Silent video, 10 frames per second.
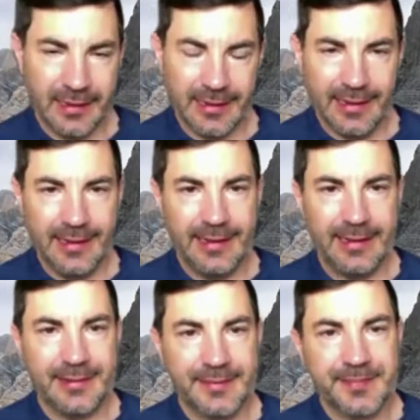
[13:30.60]

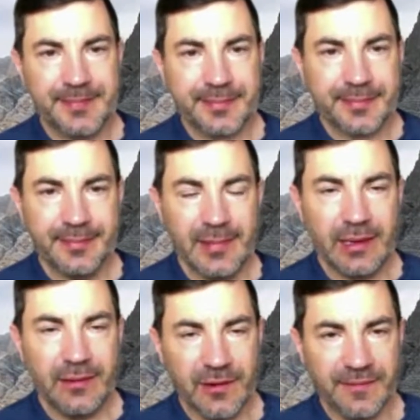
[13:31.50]
And
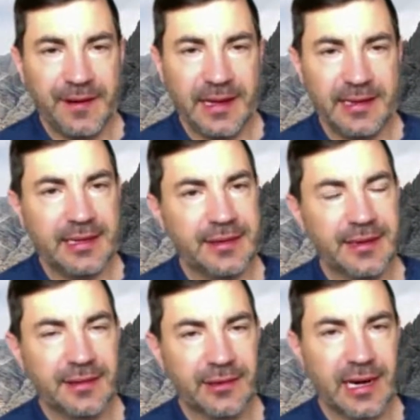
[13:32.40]
we're finding
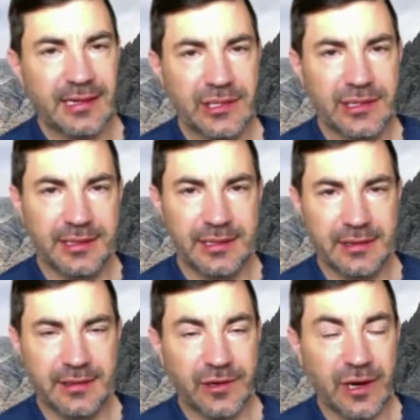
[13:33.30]
that there are
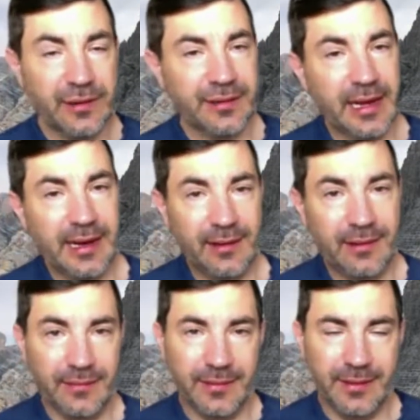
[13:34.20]
actually drugs now